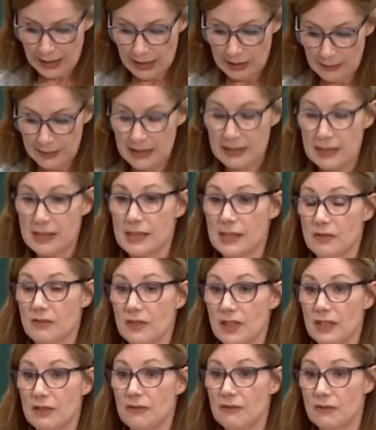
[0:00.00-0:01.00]
I mean, this is the
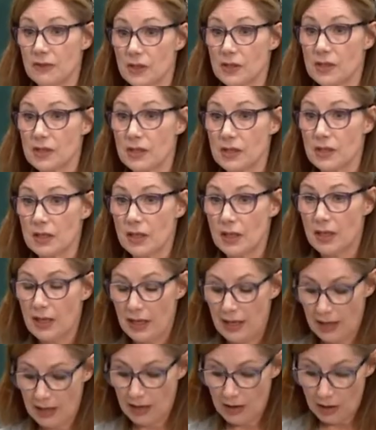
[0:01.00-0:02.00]
very first
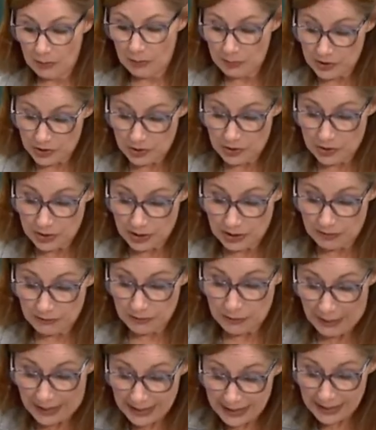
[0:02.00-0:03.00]
opportunity
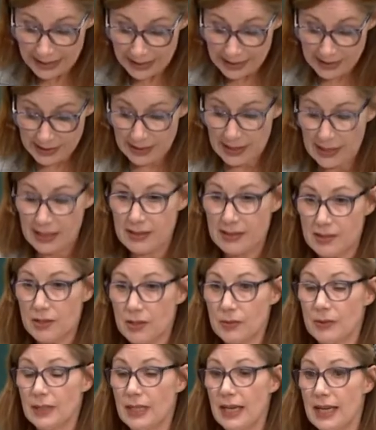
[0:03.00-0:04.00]
for many SNAs
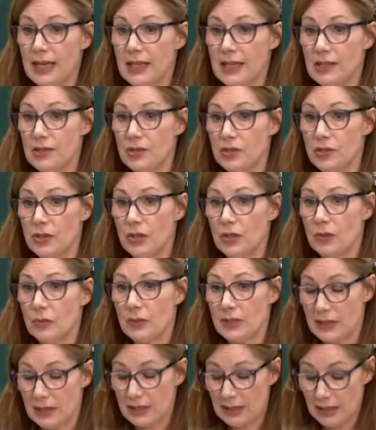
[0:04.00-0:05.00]
to engage
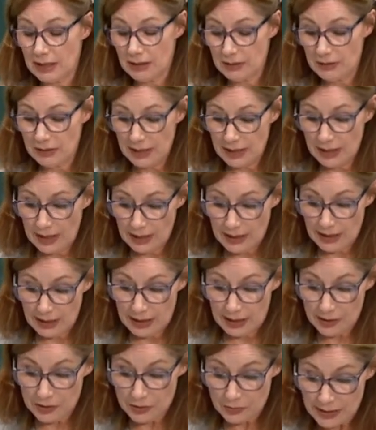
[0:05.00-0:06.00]
with the theory
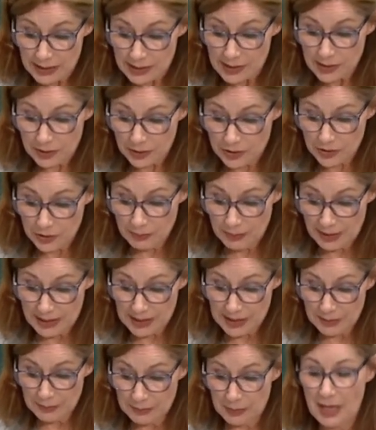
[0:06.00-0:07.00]
and
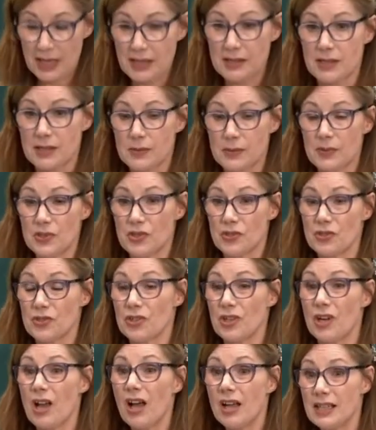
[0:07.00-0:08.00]
research-based practice which
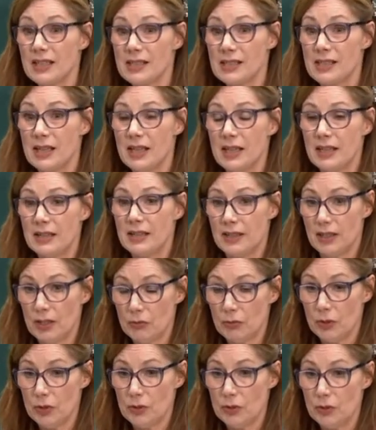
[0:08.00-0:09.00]
underlies their
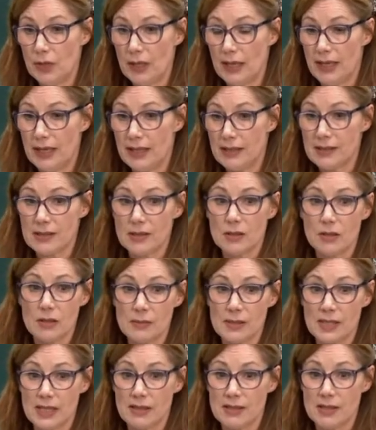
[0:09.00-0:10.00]
role in
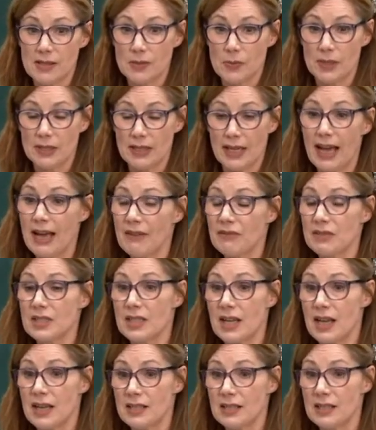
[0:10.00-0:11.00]
circumstances where they haven't
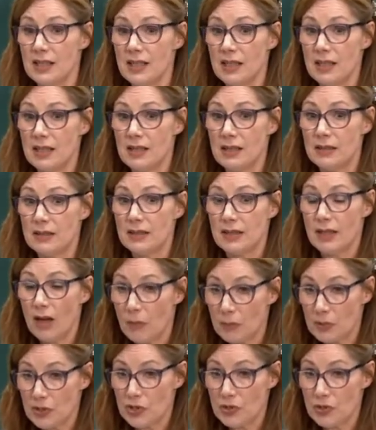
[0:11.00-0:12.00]
had the
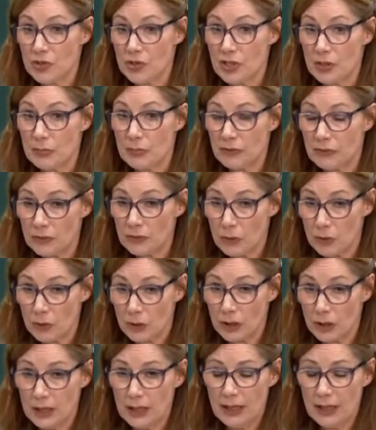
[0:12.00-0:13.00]
opportunity
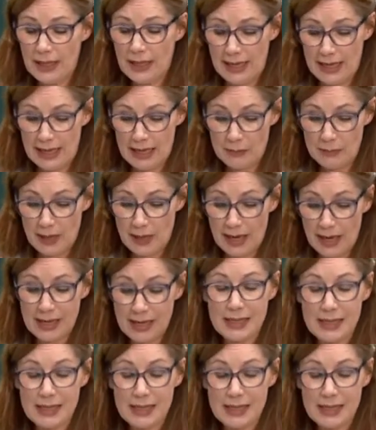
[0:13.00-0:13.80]
before. And I